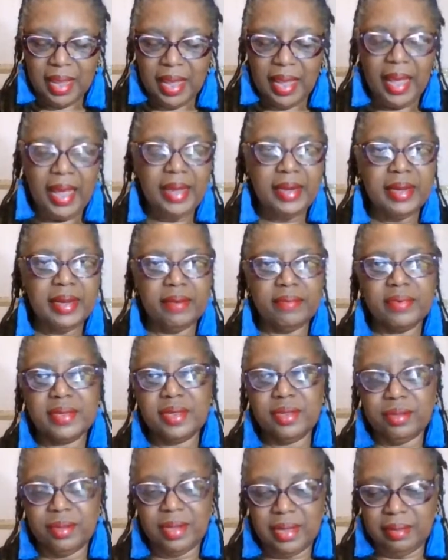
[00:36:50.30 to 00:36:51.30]
I never
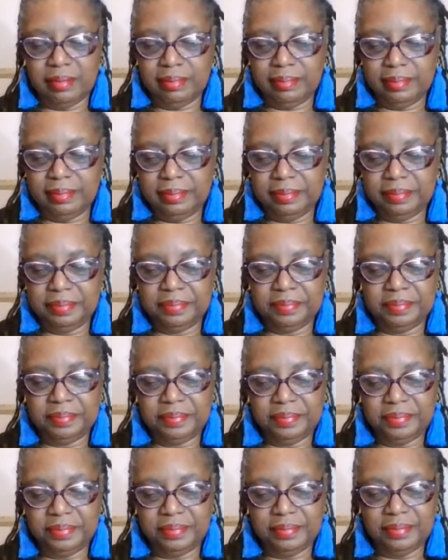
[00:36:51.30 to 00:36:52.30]
do them.
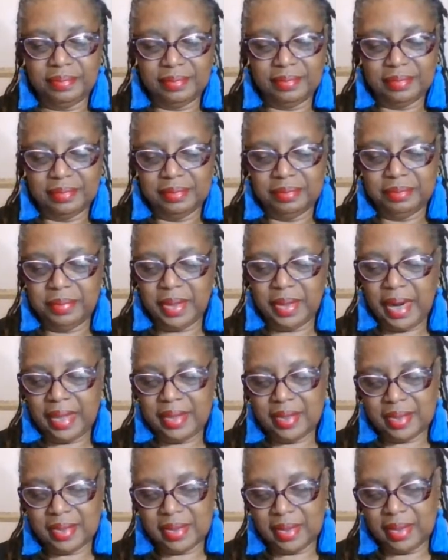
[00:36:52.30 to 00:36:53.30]
But I
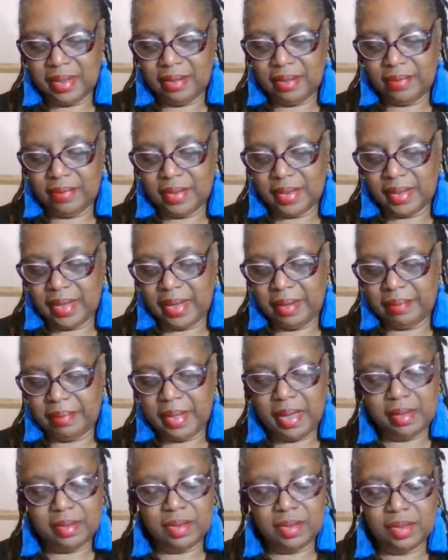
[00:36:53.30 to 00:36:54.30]
just love looking at. They
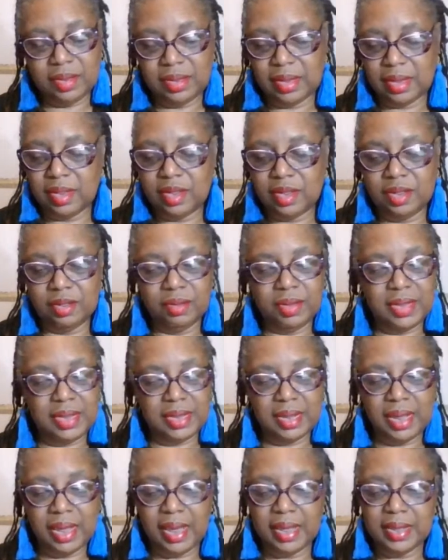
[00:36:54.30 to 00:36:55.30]
are just the cutest
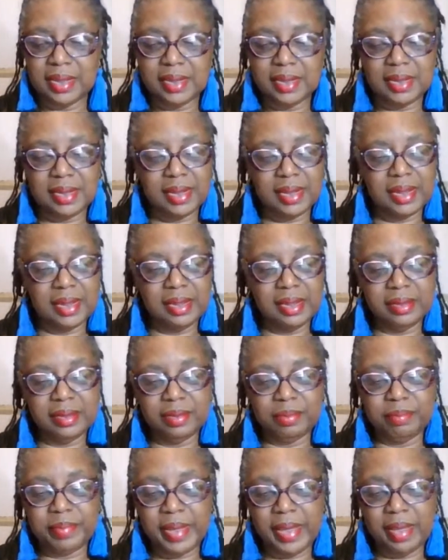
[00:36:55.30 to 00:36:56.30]
thing, and to see the little
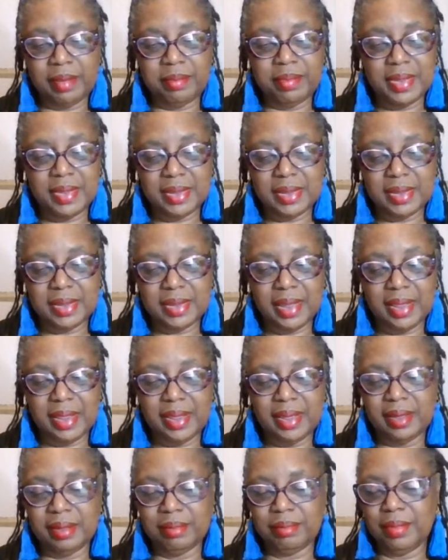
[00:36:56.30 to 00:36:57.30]
babies in
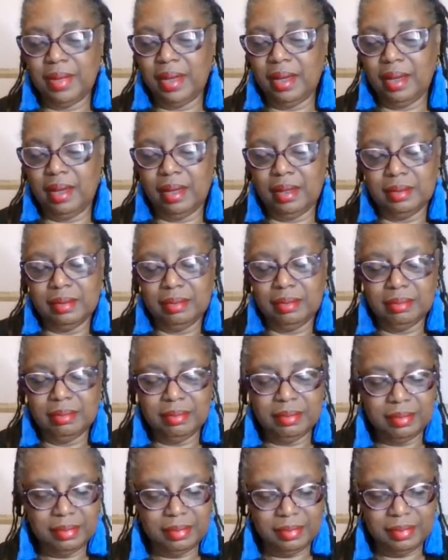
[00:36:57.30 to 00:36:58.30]
them. Oh,
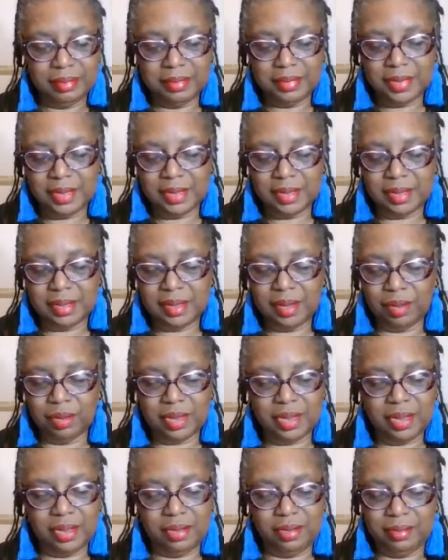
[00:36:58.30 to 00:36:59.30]
so
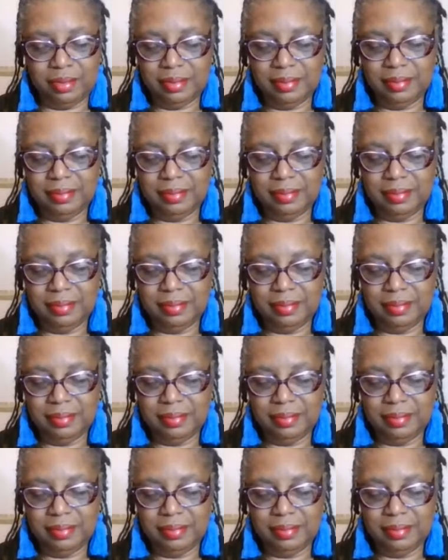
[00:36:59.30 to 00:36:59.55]
cute.